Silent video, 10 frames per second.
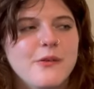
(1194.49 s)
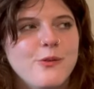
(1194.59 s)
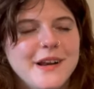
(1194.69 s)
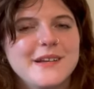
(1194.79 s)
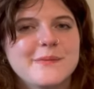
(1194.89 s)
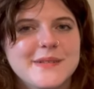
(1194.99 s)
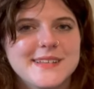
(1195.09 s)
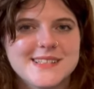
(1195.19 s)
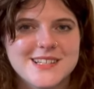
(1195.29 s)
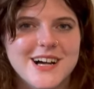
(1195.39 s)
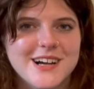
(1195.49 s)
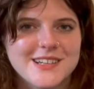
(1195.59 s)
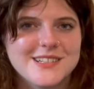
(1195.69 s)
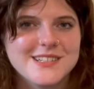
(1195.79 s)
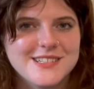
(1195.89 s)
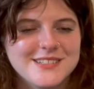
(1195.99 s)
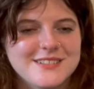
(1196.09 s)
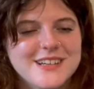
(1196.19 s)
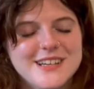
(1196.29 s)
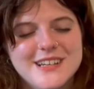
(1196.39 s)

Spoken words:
one complete sock to do